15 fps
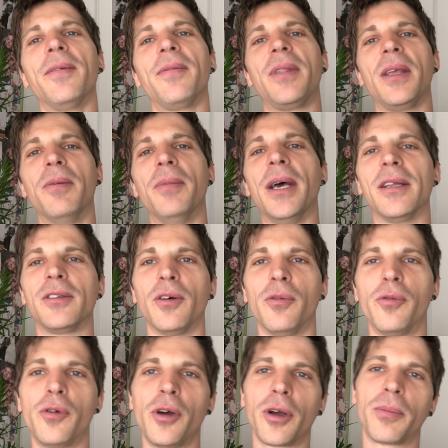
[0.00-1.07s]
the amount
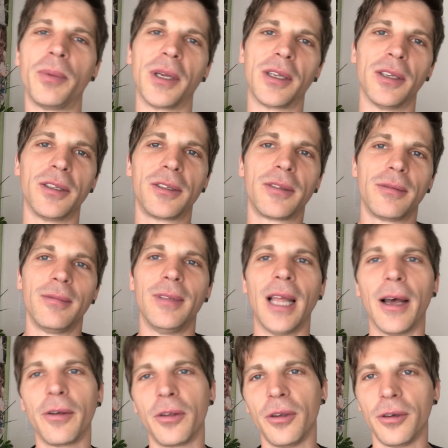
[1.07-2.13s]
of work, because
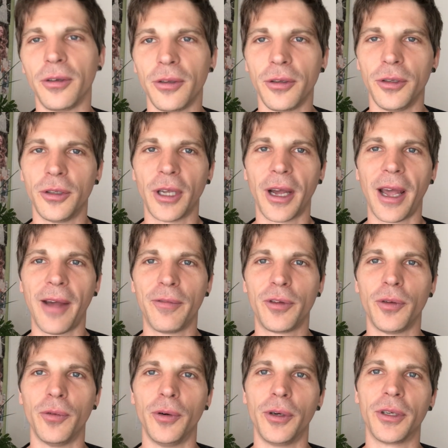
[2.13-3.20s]
now you don't have
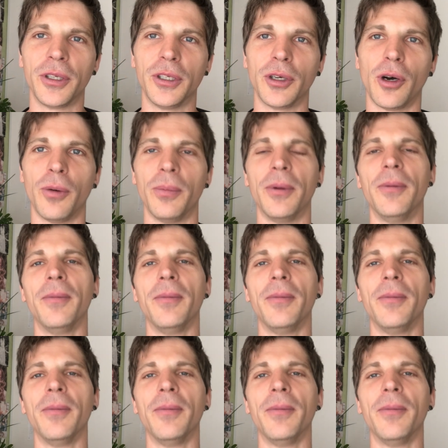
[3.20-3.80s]
to work a job.